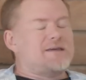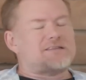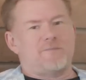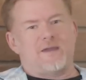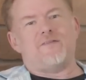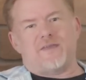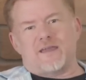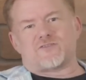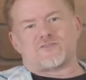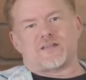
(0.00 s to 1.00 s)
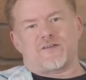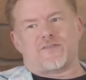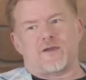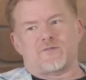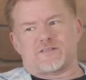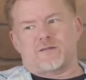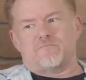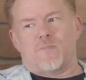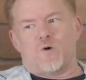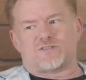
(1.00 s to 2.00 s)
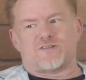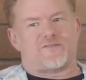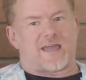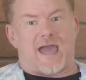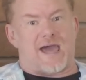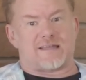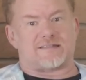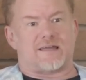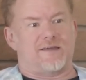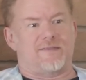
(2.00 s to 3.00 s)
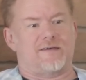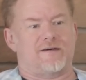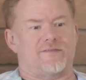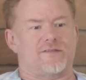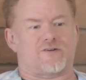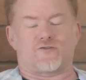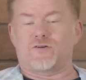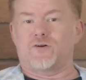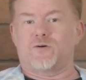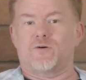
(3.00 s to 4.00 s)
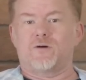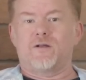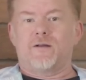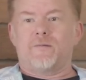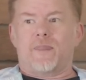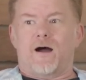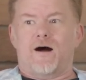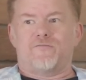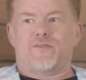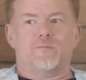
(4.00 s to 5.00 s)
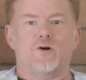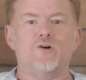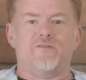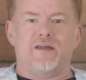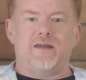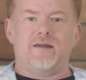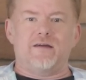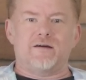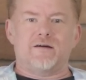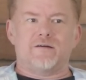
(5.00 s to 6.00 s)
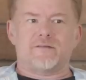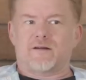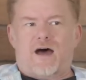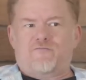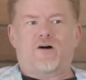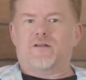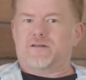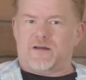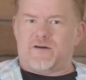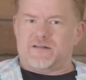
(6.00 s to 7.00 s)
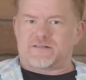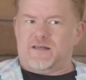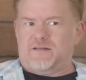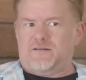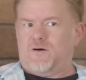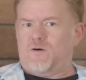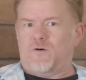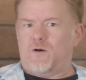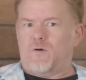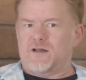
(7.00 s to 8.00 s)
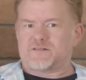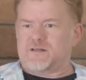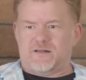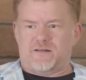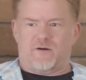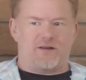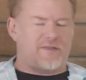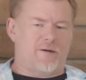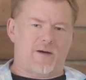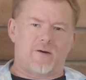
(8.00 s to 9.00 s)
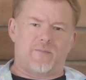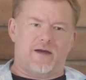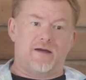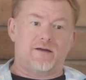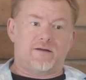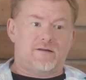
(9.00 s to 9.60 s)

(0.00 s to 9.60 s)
To me, the interesting thing was that most of the cast and the crew of the movie, they're not voluntarists. They didn't know who I was. They didn't know anything about me.